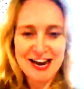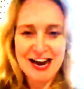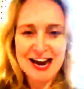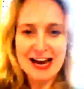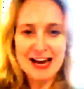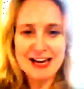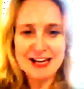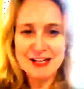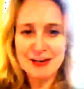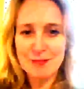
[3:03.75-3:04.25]

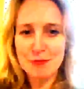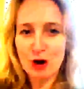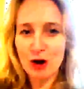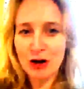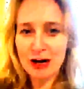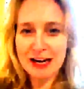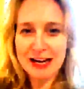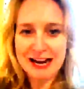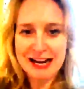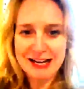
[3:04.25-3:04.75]
And I'm not
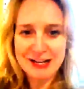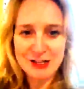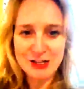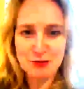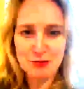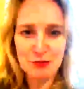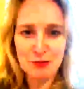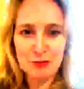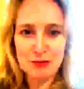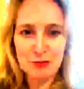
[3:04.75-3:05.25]
going to get
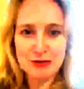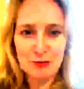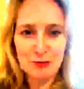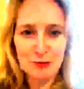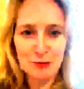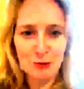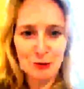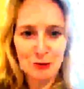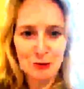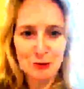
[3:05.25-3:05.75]
super
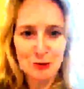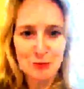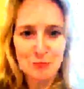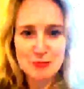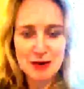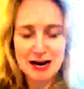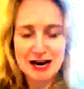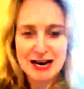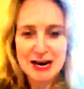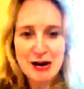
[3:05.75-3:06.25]
political on you,
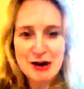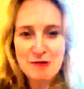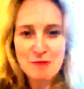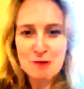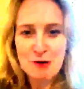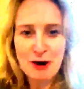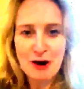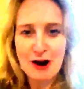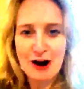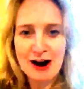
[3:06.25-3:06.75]
but
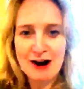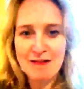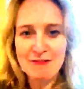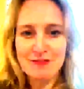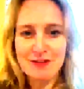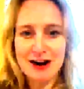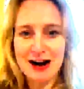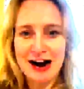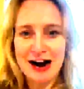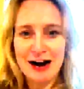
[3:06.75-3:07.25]
what I've